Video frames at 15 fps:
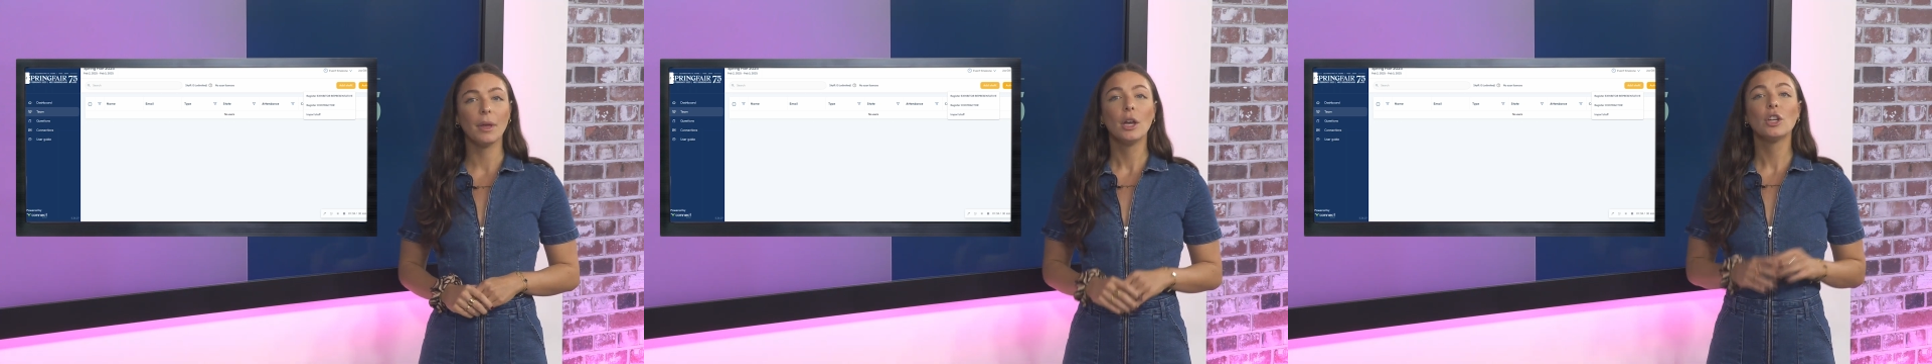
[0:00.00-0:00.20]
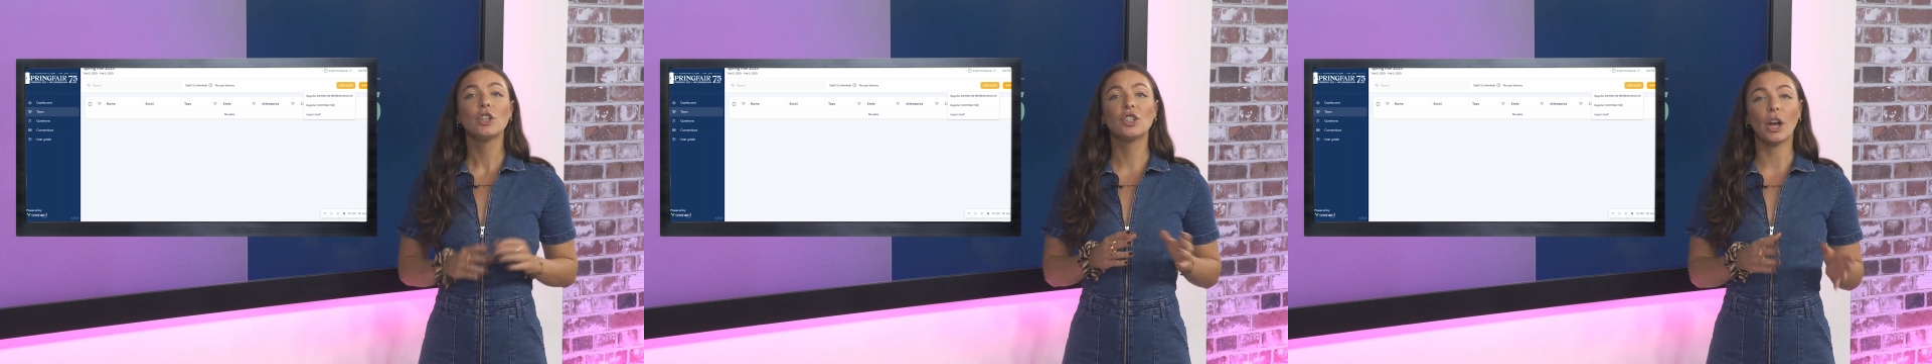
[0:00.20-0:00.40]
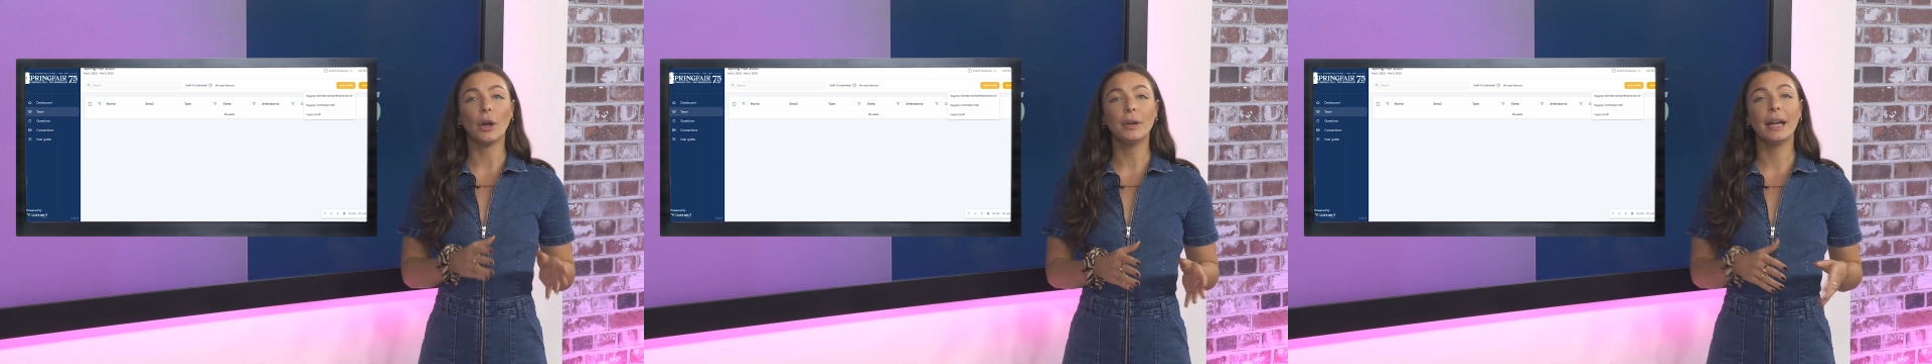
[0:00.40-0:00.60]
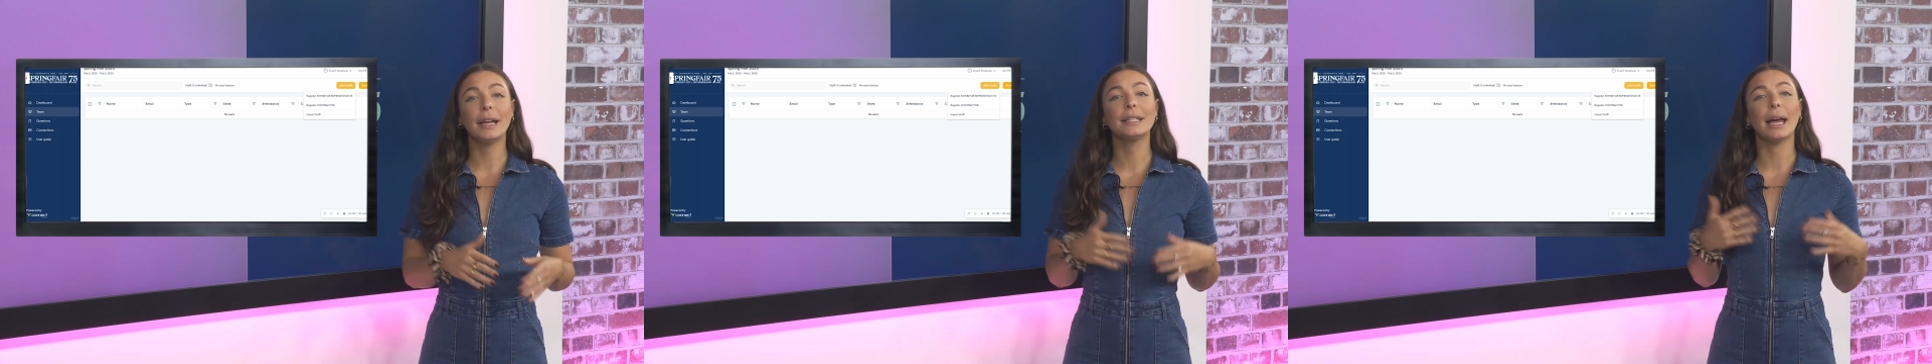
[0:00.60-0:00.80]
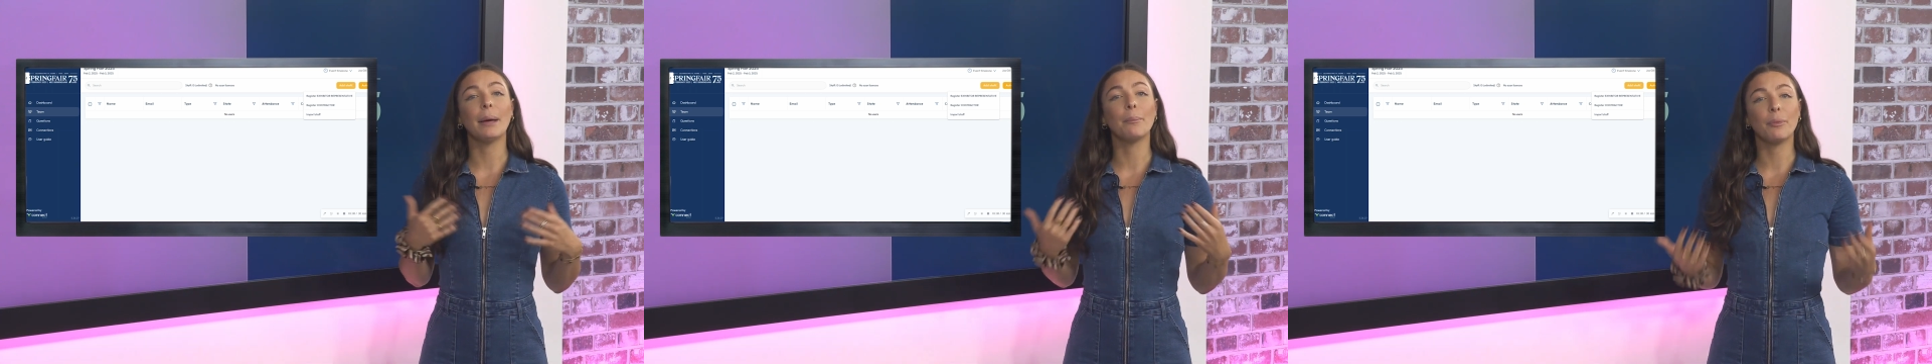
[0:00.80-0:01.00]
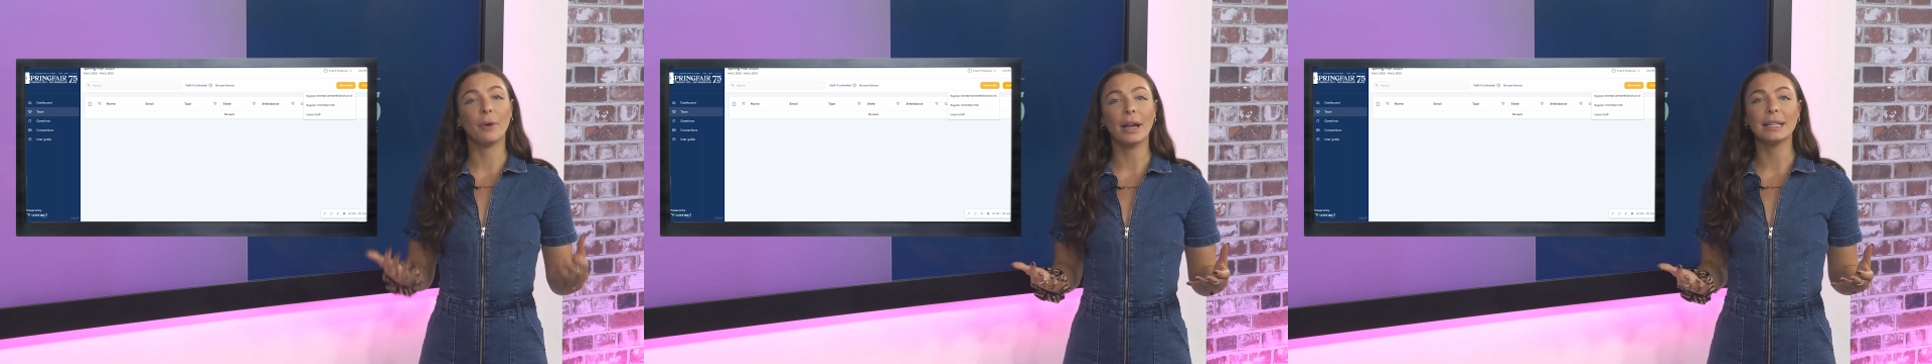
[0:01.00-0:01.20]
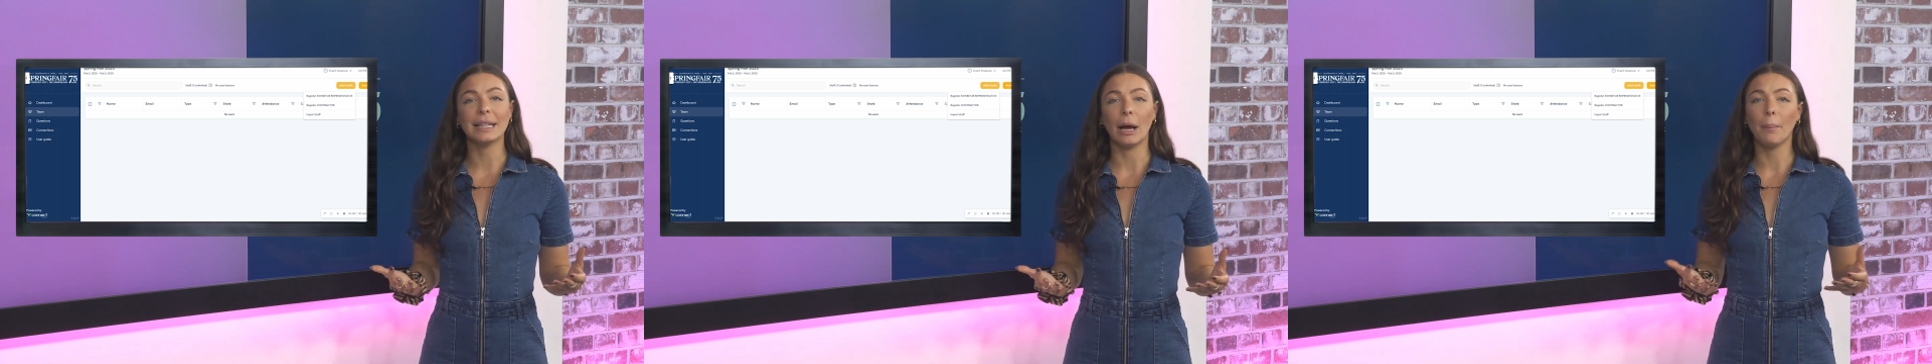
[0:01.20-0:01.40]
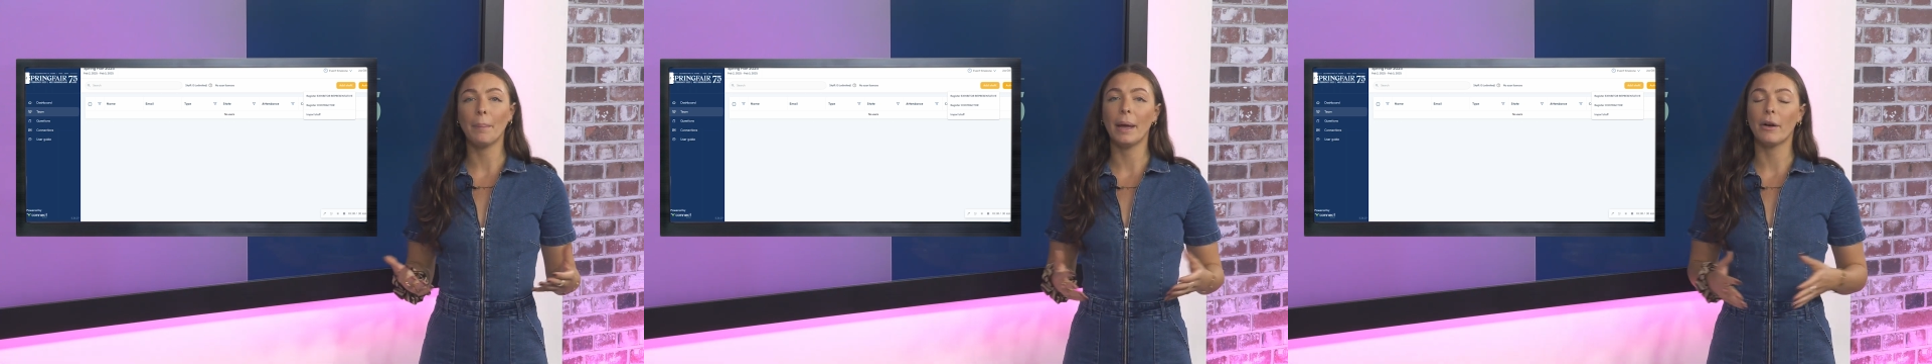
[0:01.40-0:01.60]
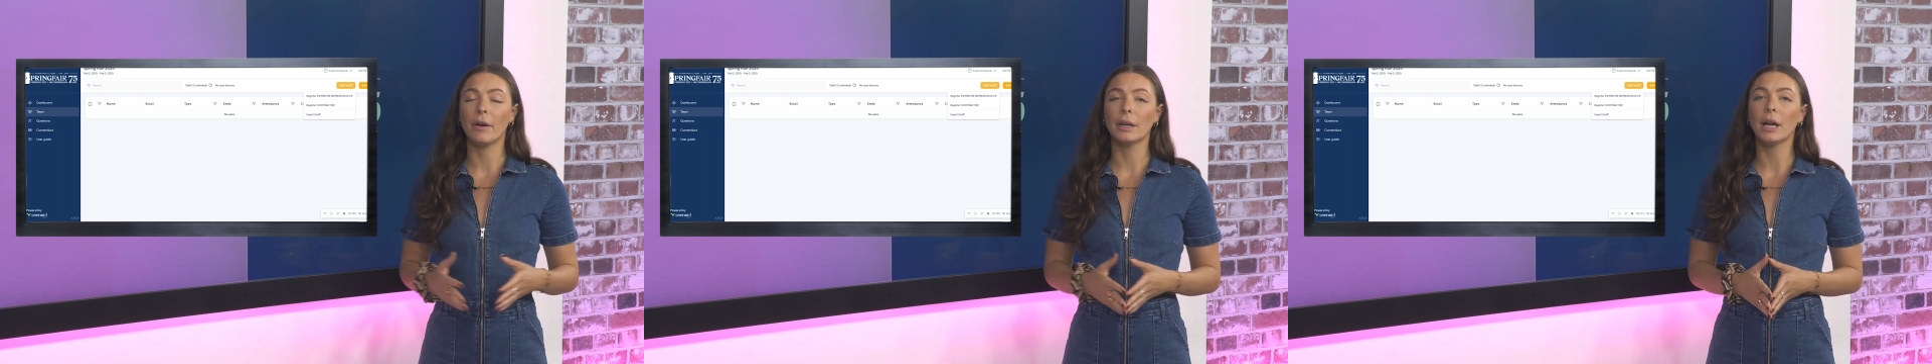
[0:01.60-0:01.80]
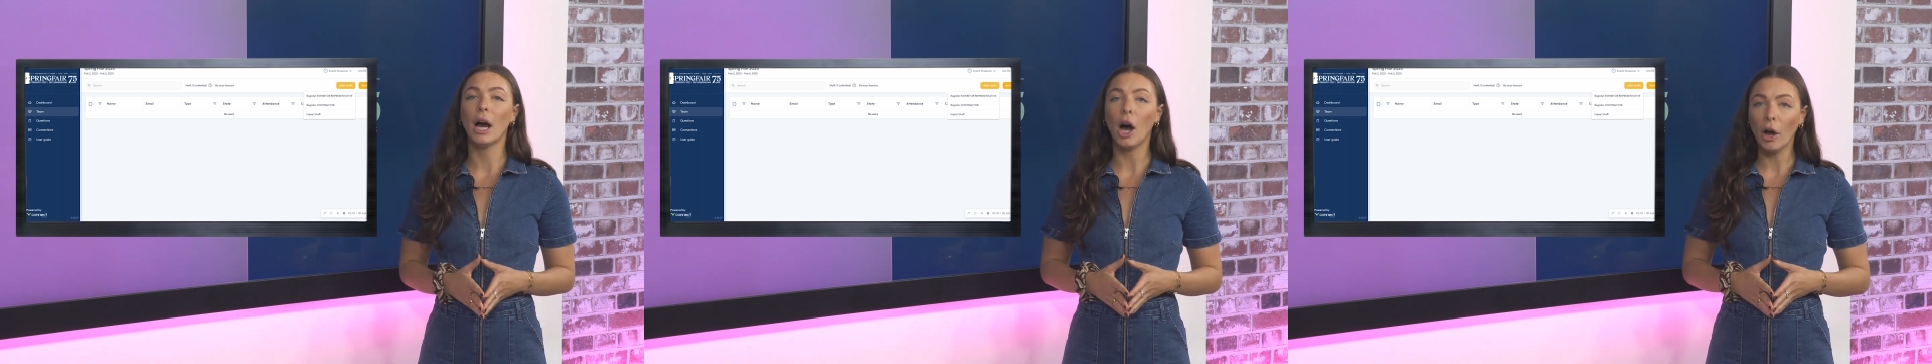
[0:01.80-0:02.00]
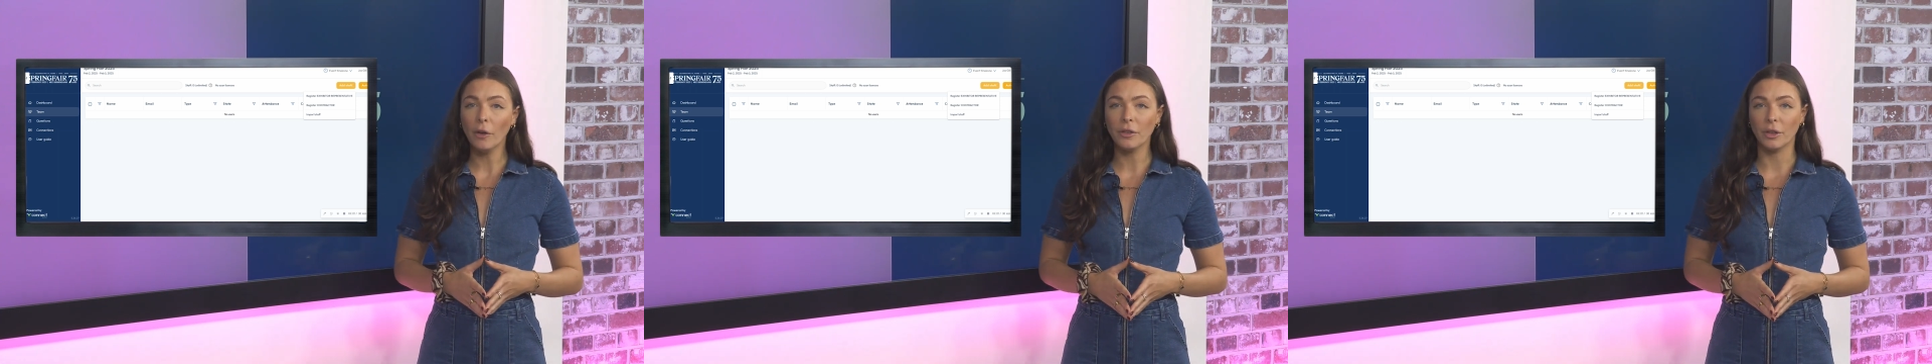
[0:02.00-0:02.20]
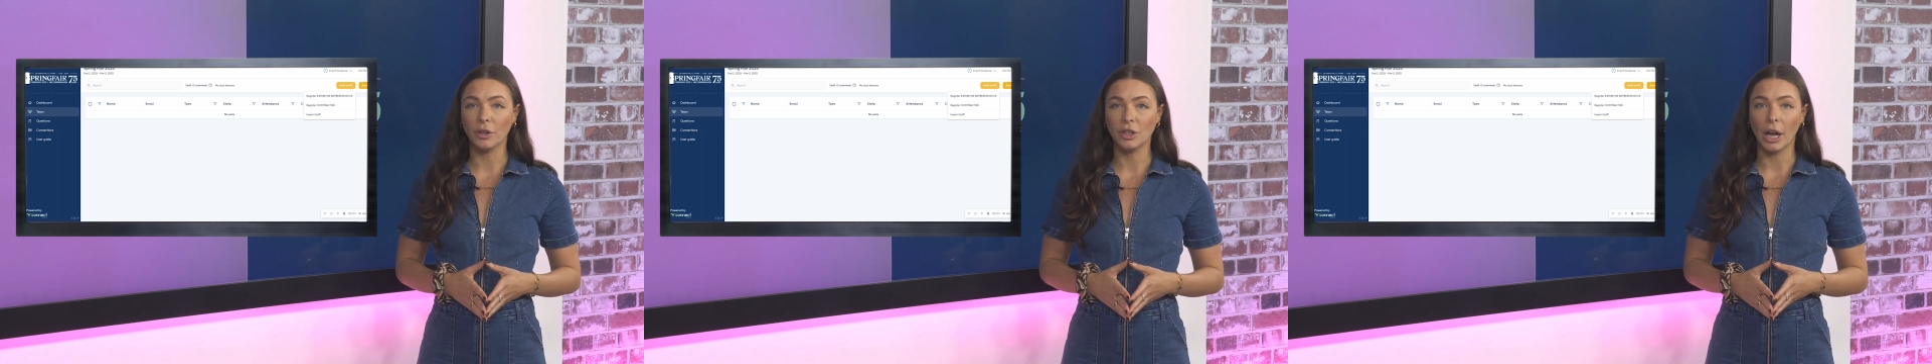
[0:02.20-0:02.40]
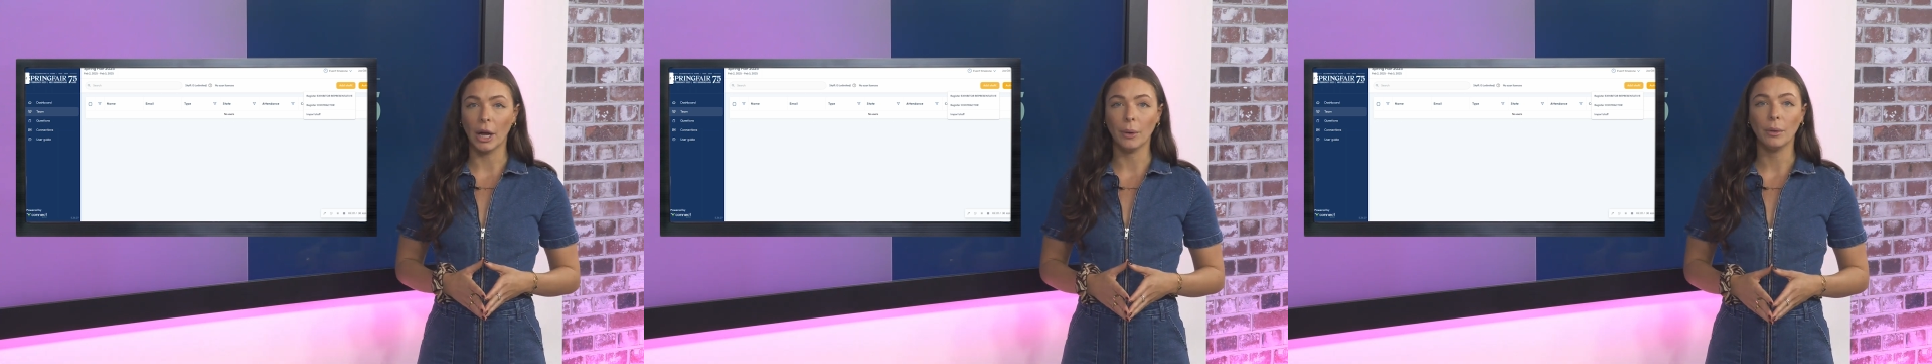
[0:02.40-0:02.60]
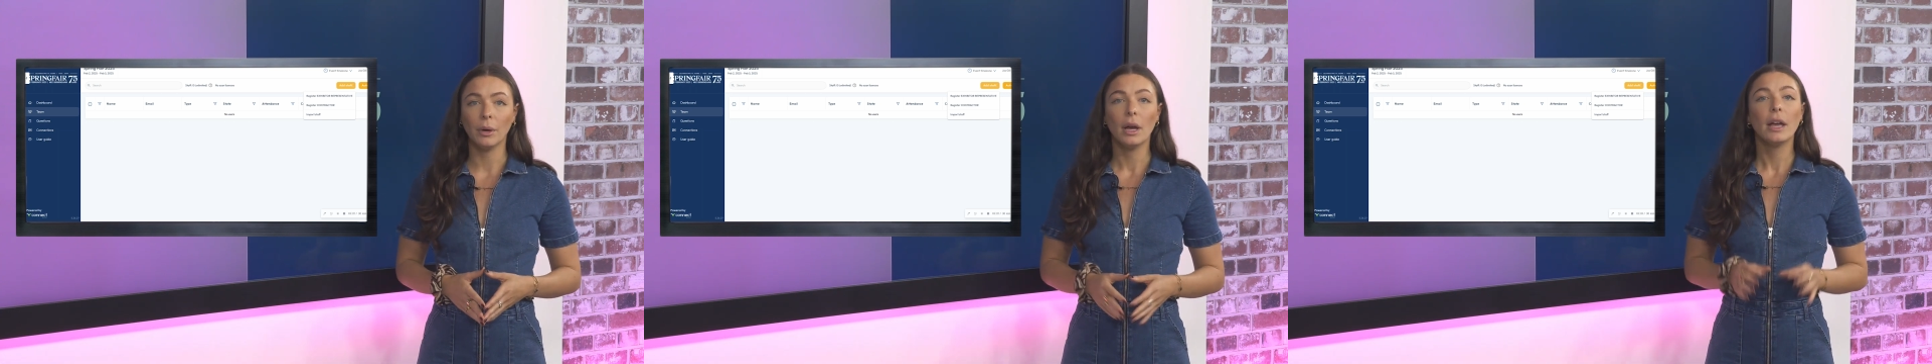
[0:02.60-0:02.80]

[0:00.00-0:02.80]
show days and breakdown period after the show,